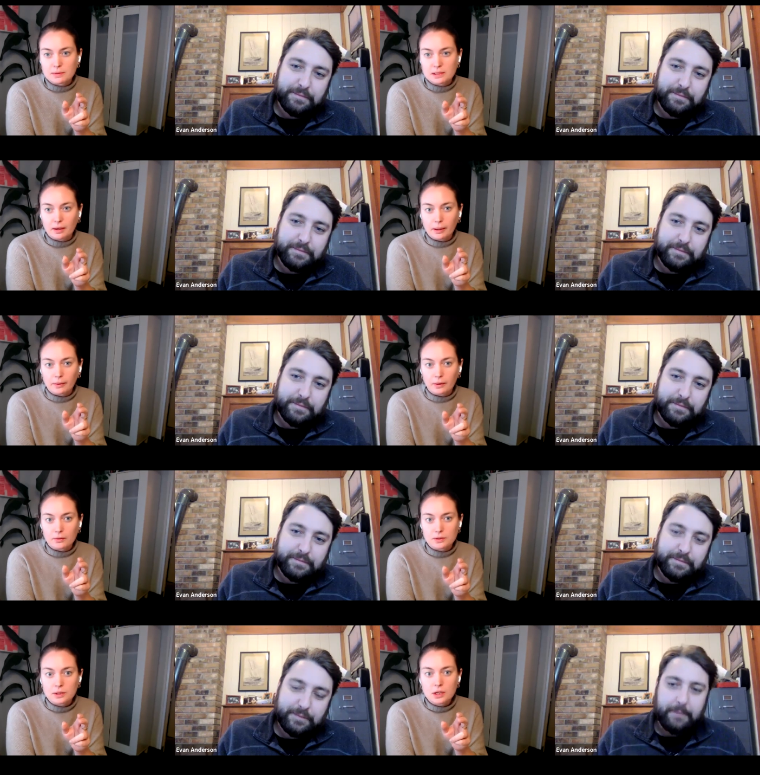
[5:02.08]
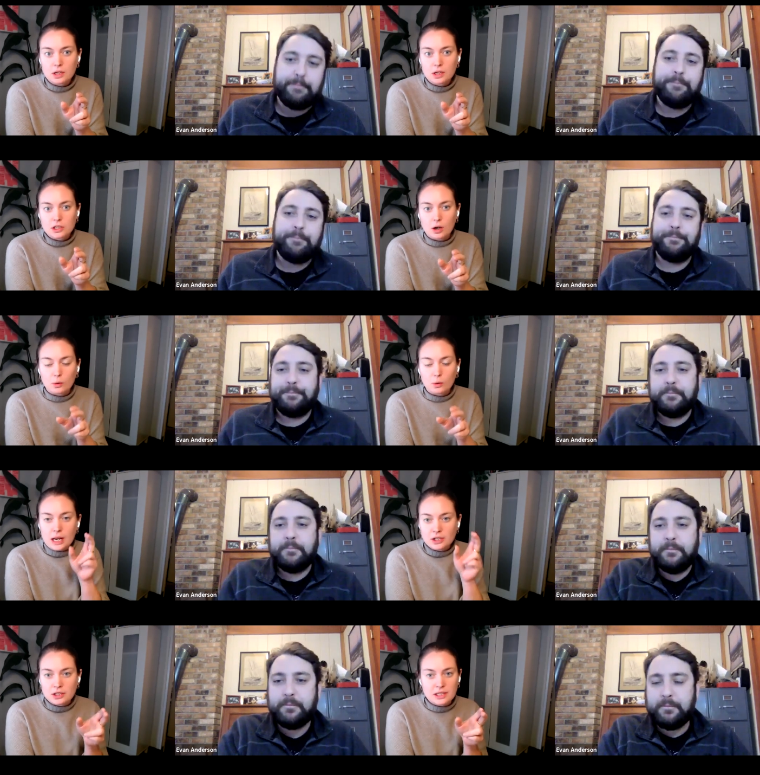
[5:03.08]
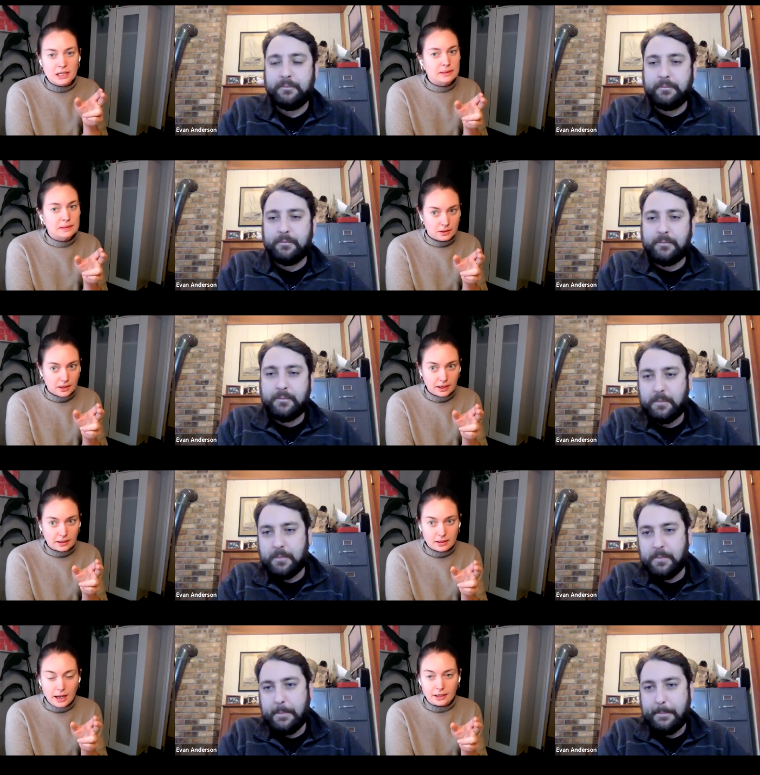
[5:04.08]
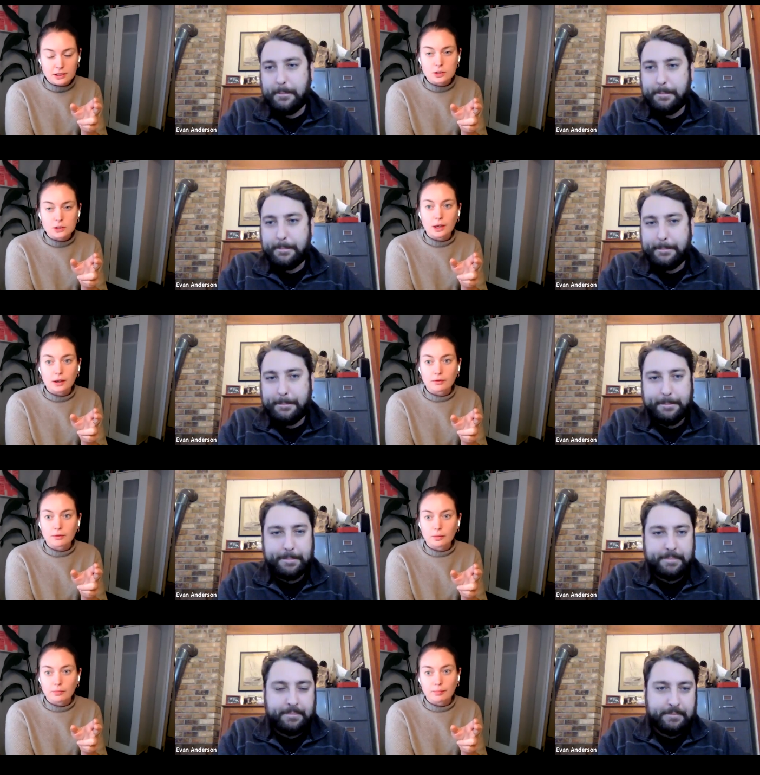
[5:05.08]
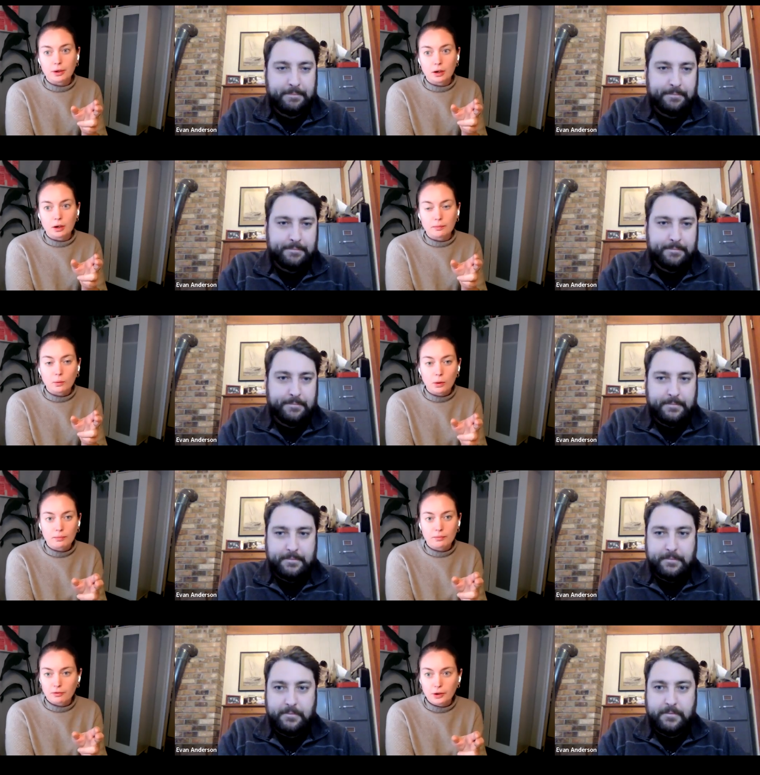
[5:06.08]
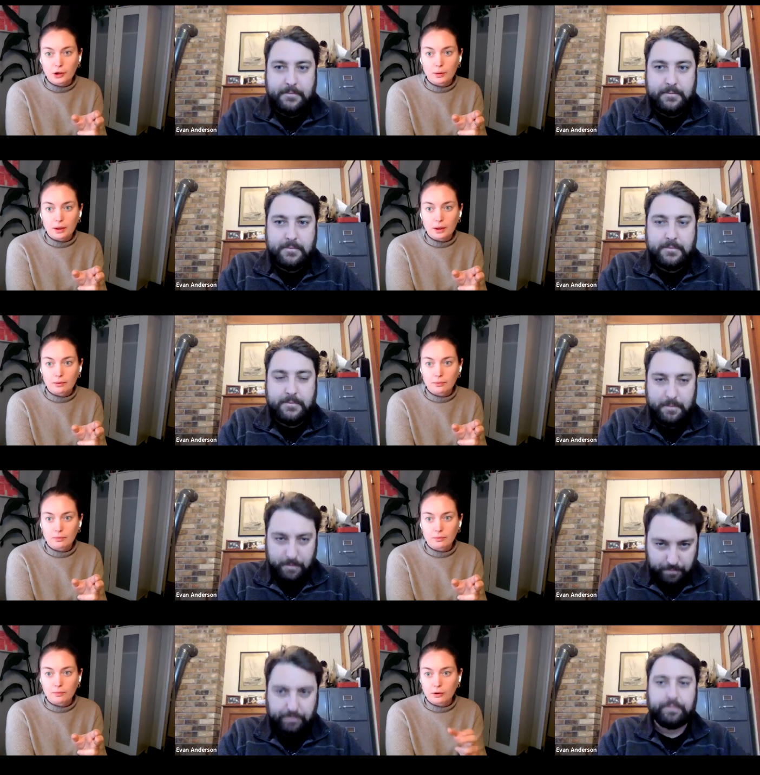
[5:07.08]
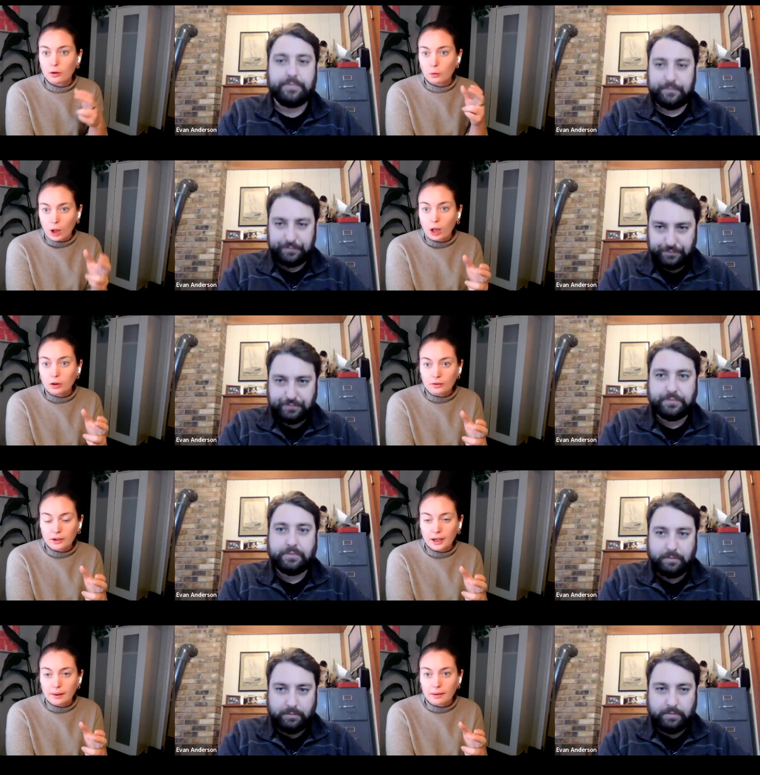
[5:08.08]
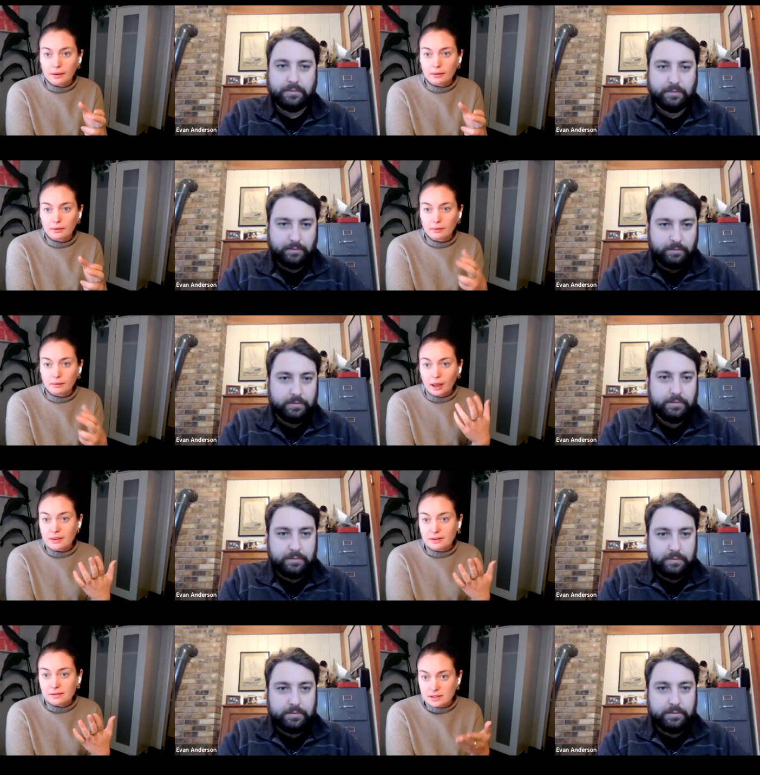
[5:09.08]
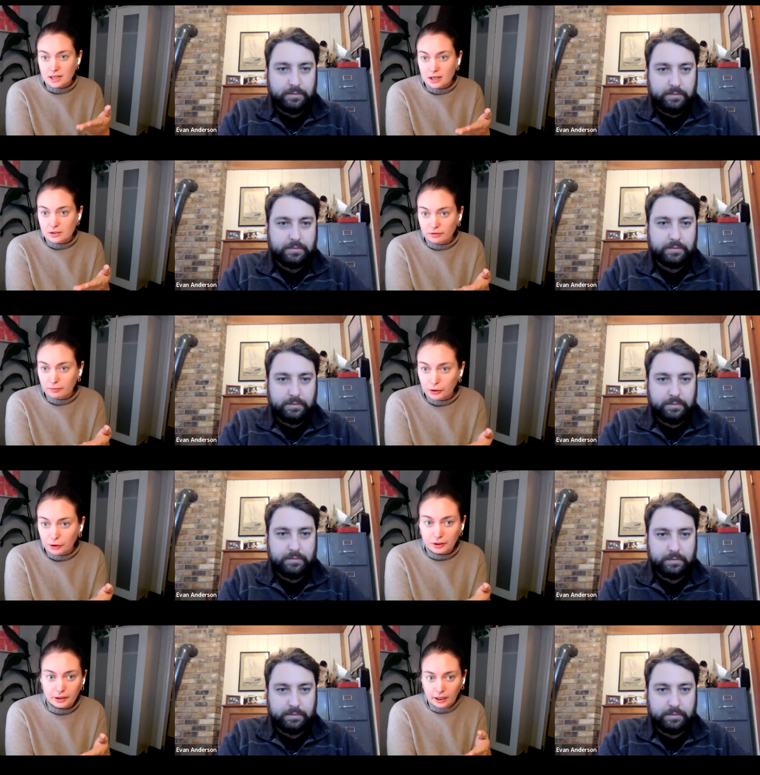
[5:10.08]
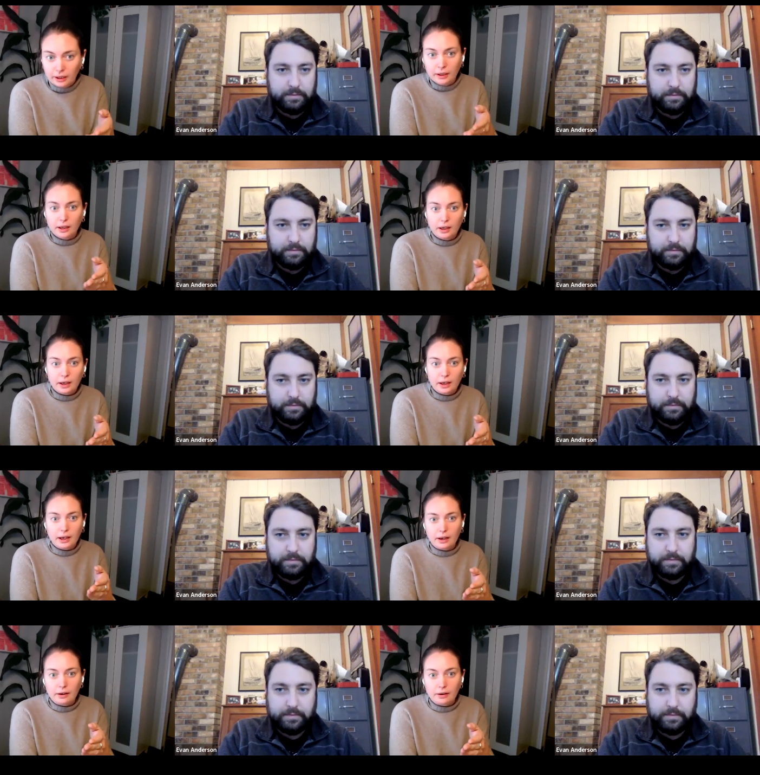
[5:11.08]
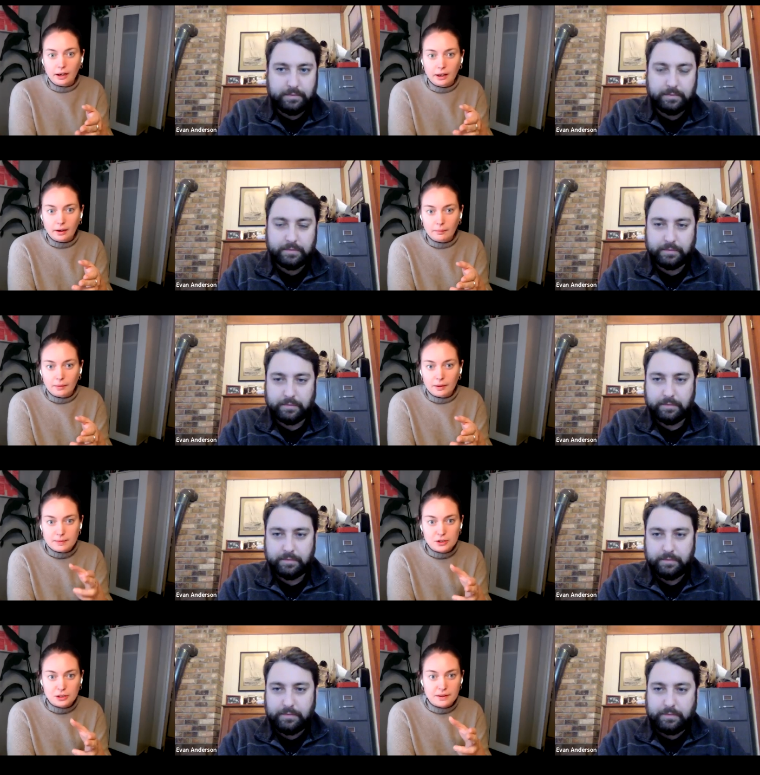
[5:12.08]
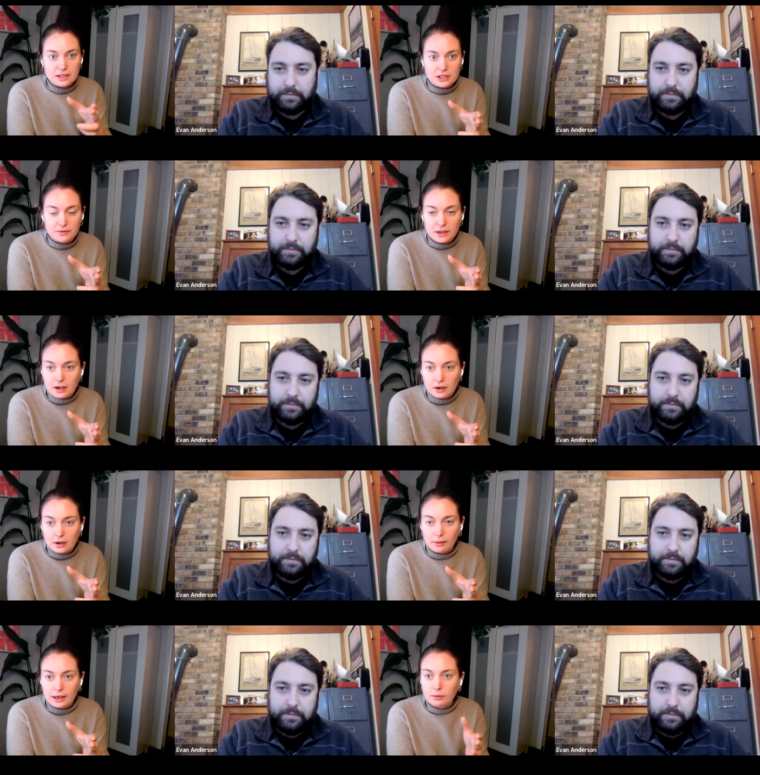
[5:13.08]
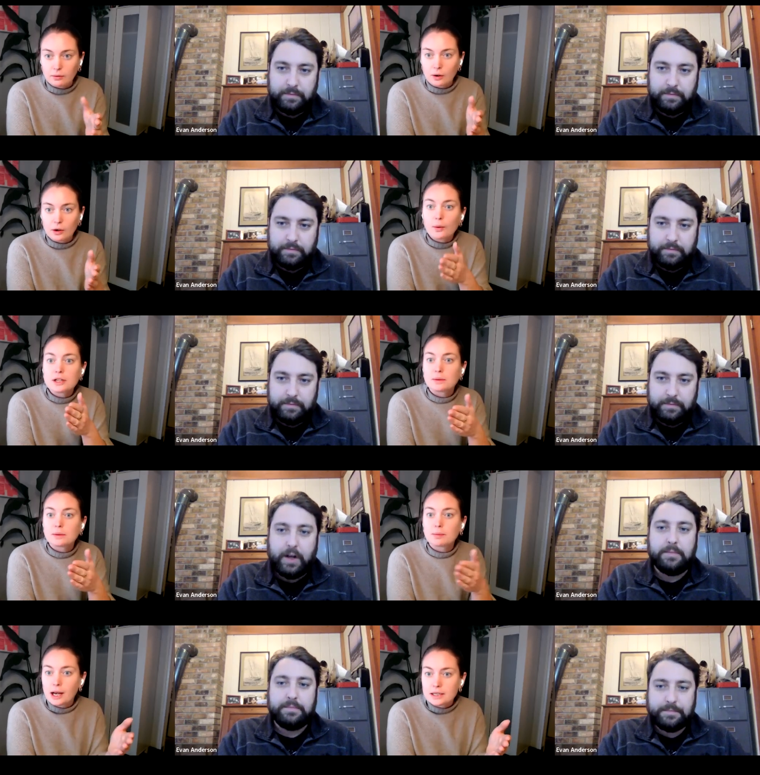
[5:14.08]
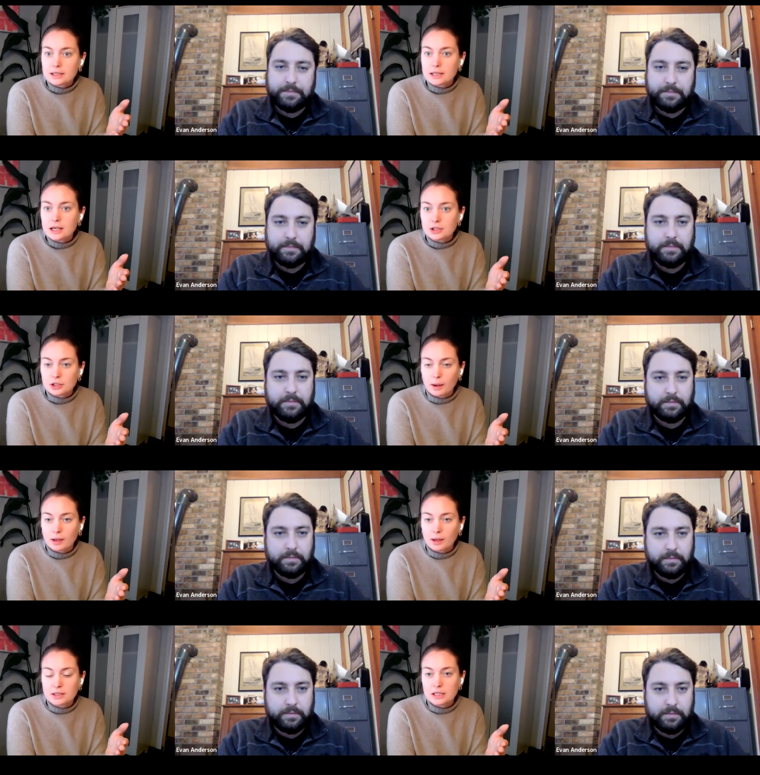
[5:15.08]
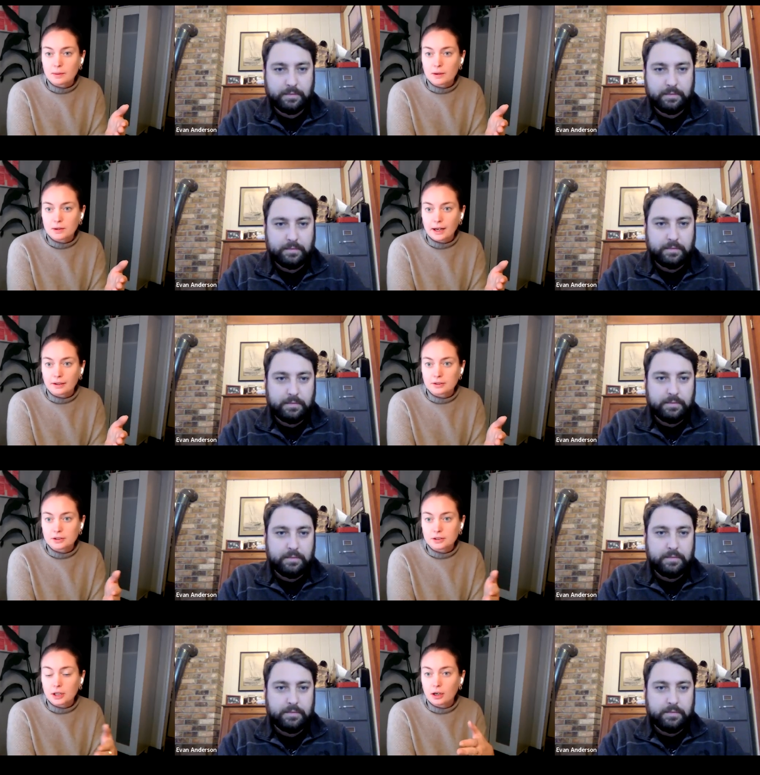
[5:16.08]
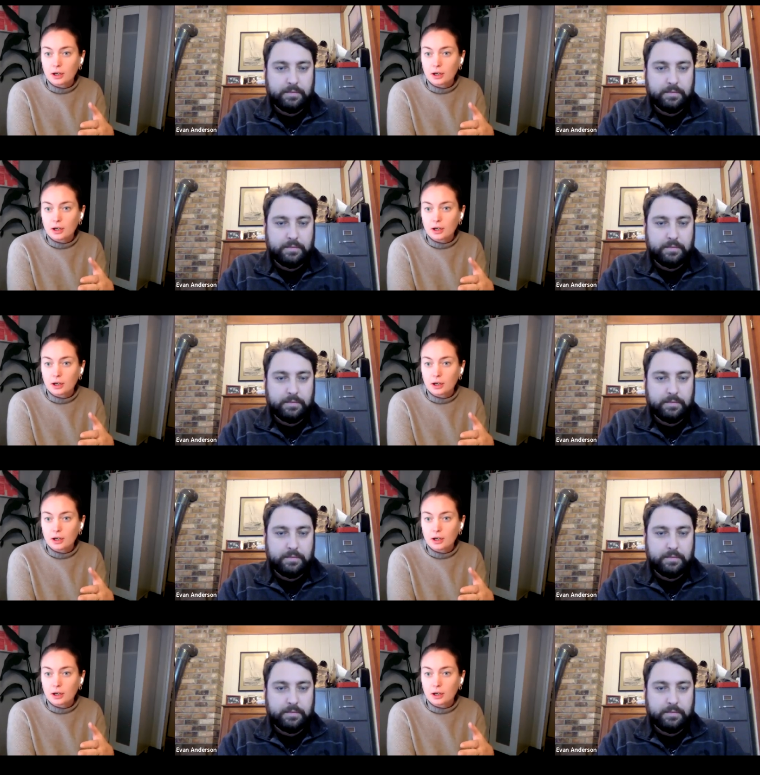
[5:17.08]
Speaker 1: specific about those. Yeah. So nation state sponsored actors we have been familiar with for a long time at this stage of modernity. And especially at this age of the internet, right? No one is surprised that nation state-sponsored actors